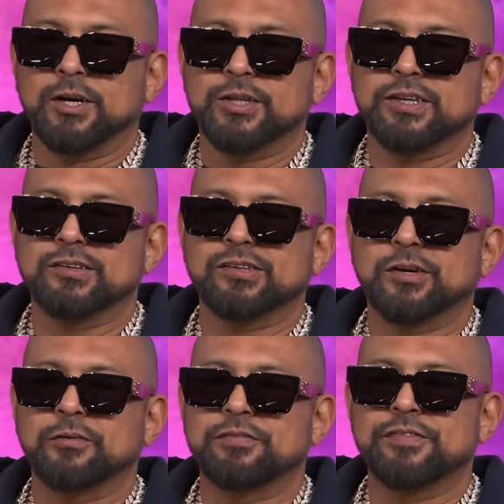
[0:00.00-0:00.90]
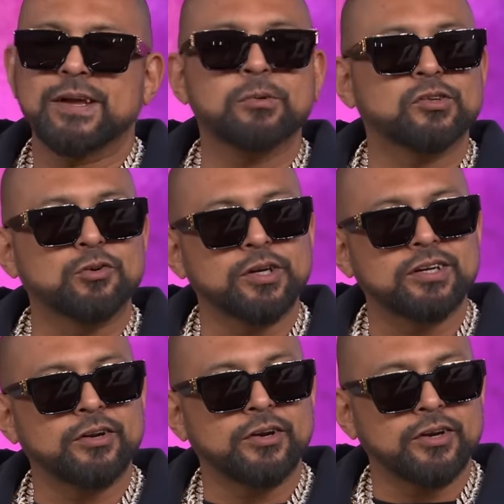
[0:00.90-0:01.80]
there's a famous
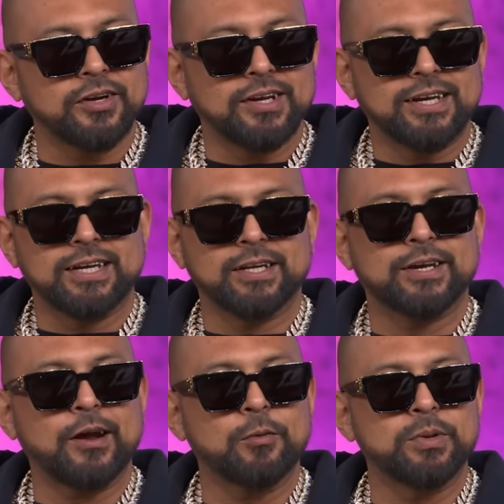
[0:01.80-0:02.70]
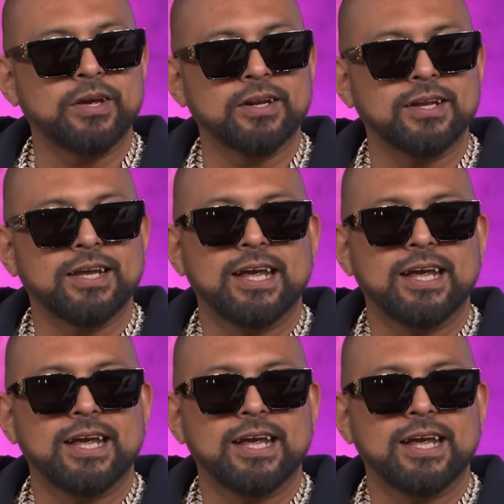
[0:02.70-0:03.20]
cricketer in the Caribbean,